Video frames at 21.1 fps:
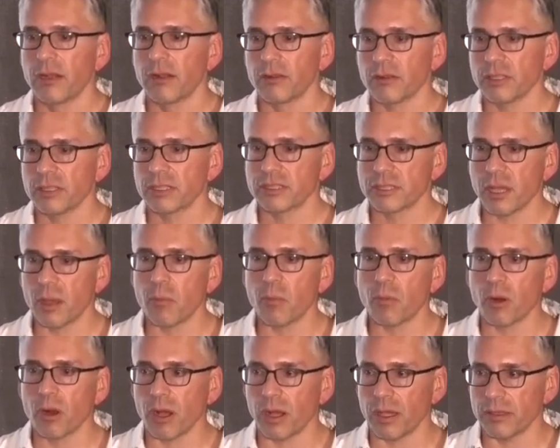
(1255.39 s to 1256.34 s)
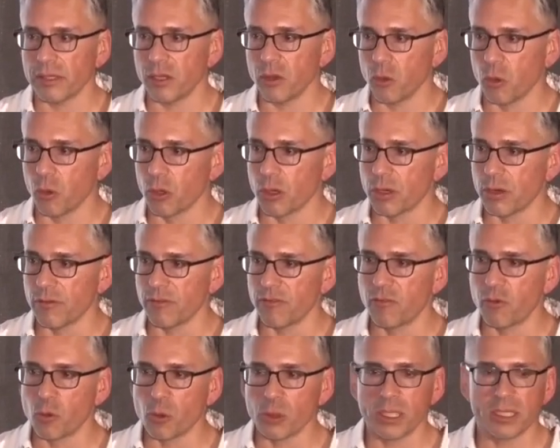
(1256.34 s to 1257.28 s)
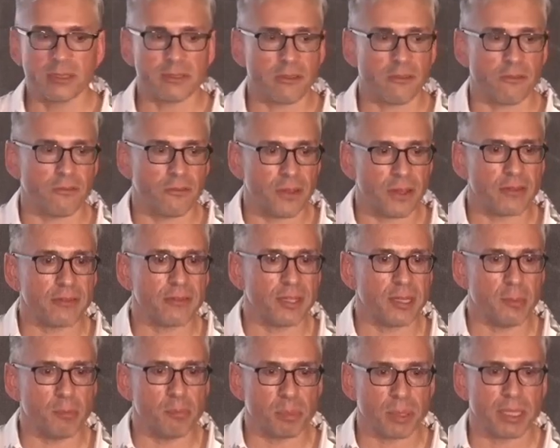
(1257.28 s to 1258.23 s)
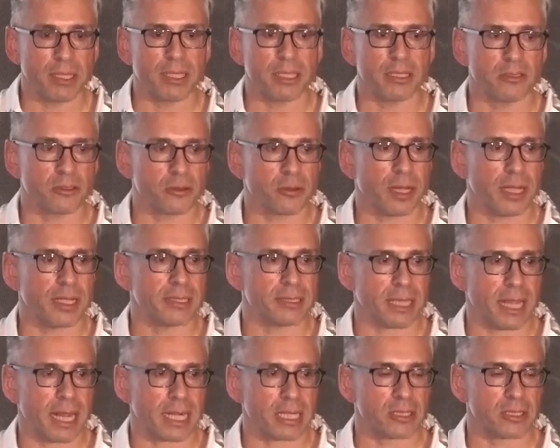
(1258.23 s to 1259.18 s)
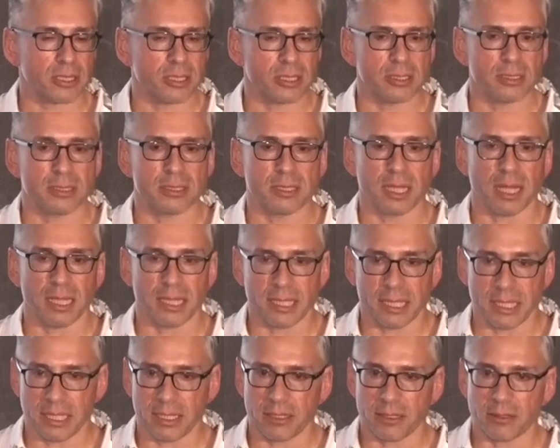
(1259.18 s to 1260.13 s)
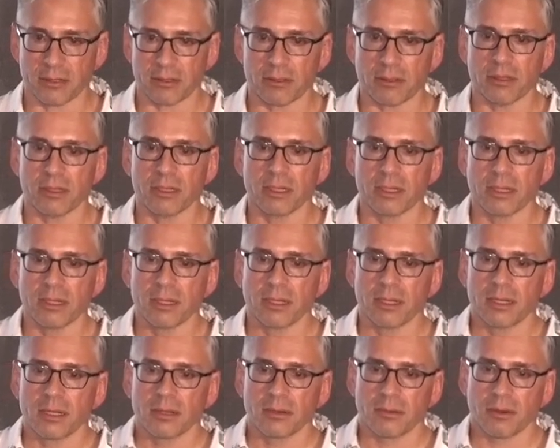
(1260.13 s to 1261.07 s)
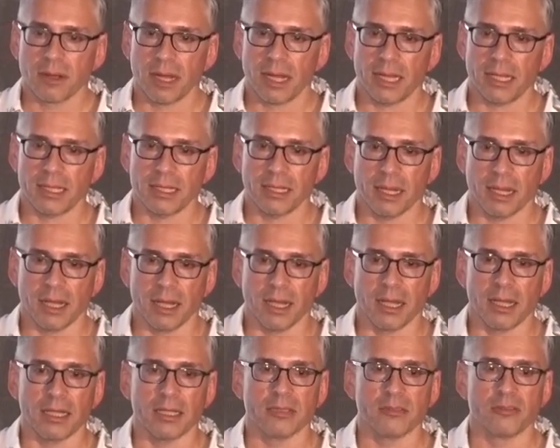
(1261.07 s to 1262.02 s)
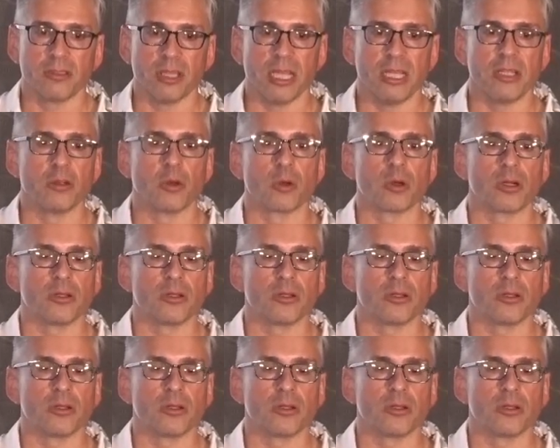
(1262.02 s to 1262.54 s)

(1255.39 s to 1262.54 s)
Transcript: somewhere on the order of 40 to 50 billion transactions a year, right? Uh, in order